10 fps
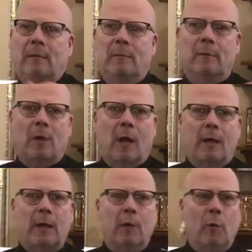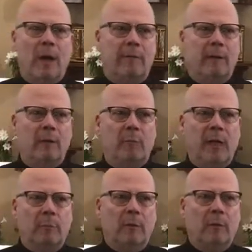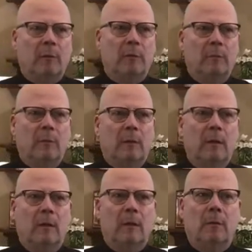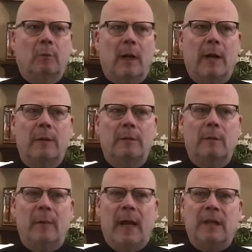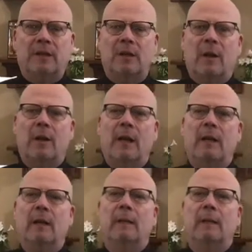talking or waving to people prior to Mass starting.